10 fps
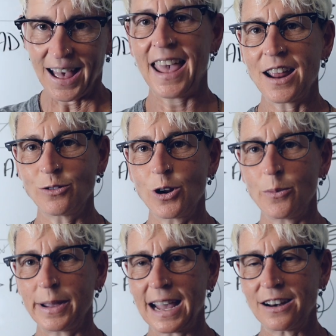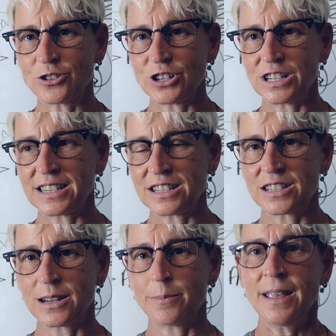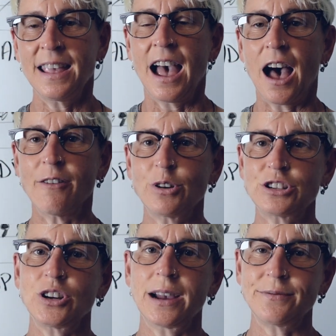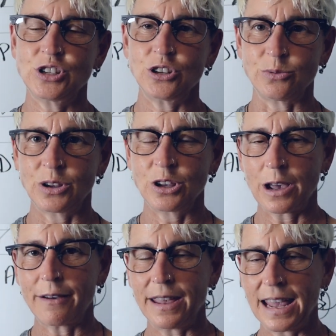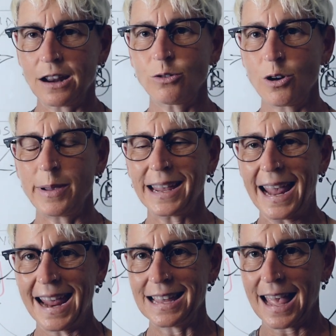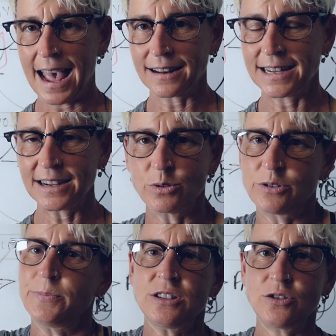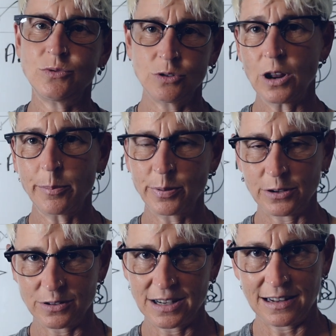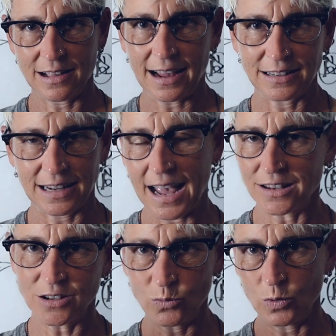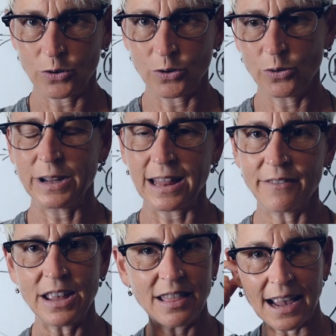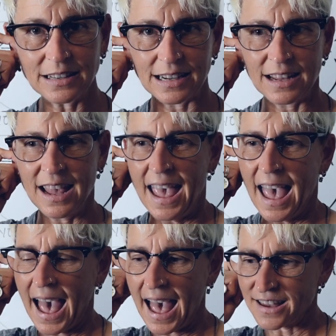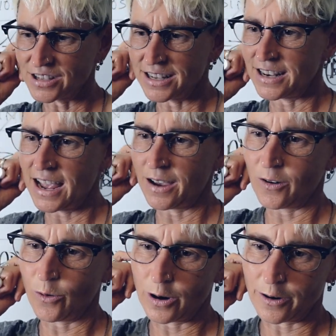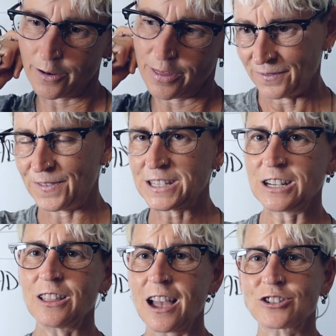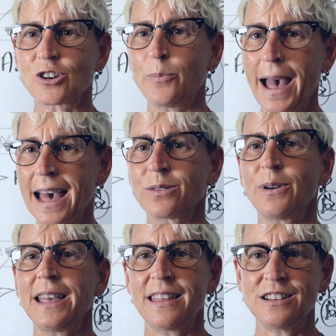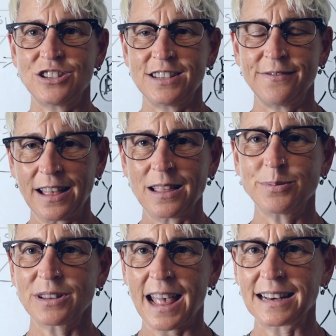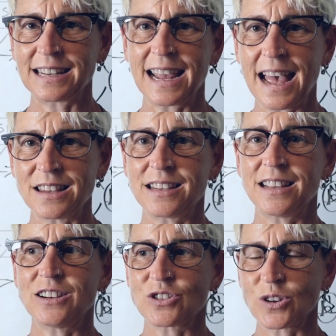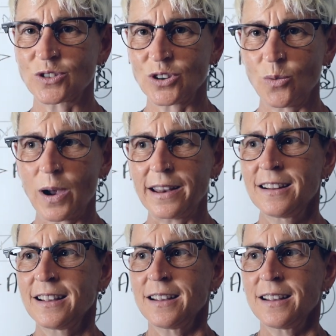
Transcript: anaerobic energy system, of which you have two. You have anaerobic alactic, which means you do not produce any lactic acid, woohoo, we love it. Lactic acid or the physiological pathway that develops lactic acid is also what